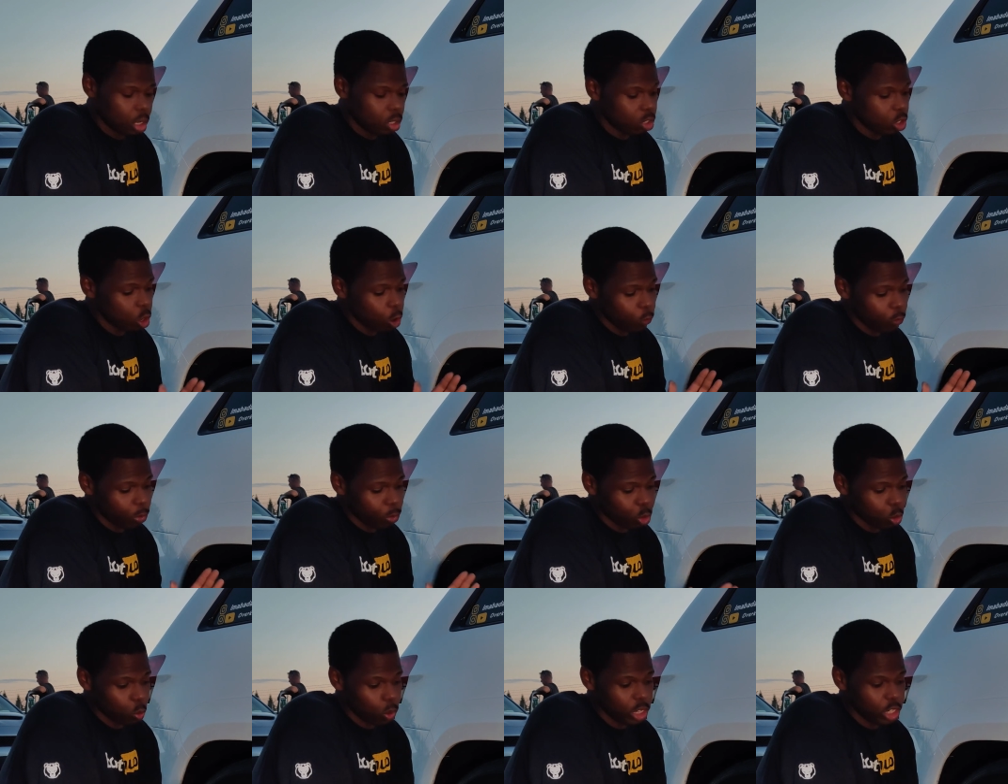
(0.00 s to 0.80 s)
So
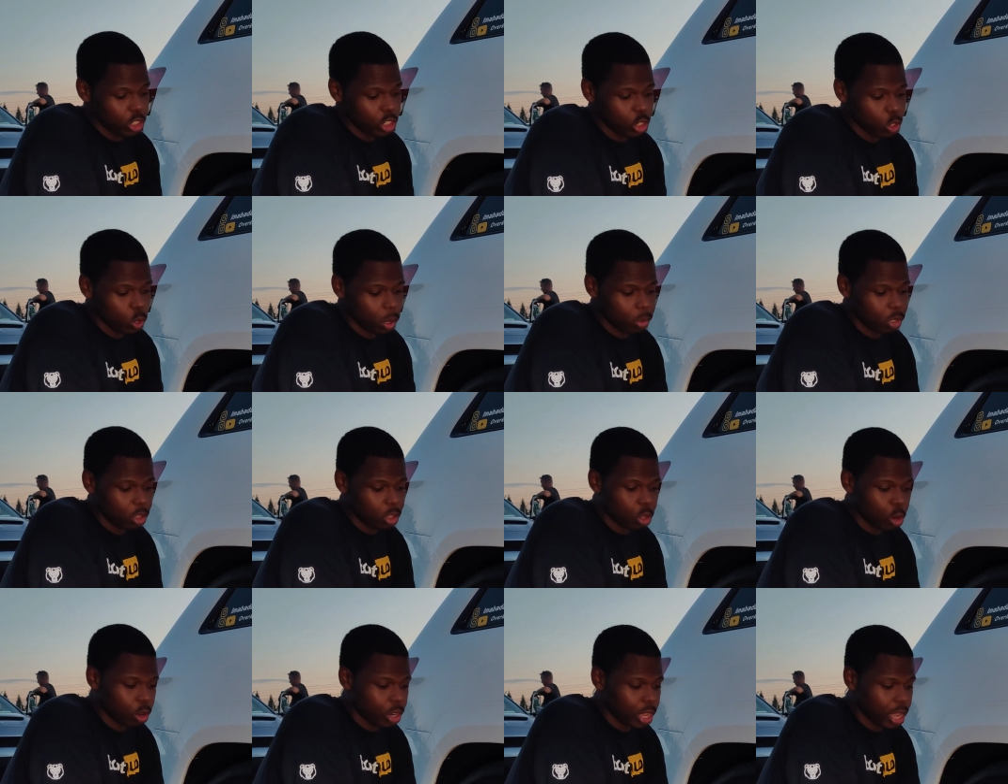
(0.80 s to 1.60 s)
from 22 up to
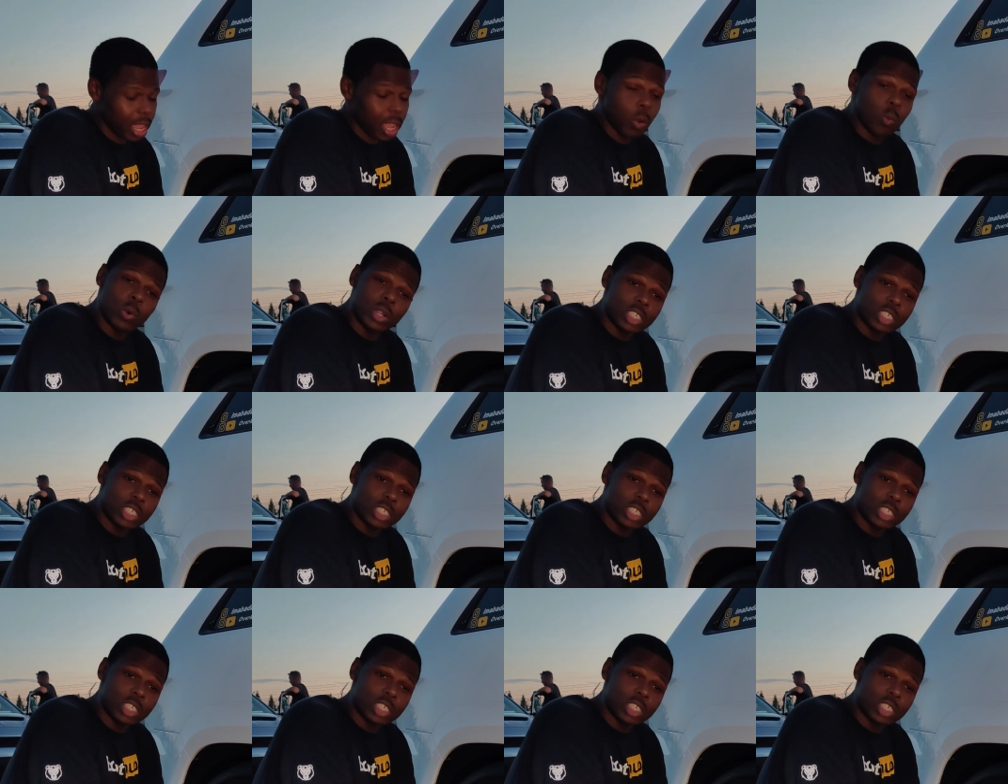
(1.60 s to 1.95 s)
38,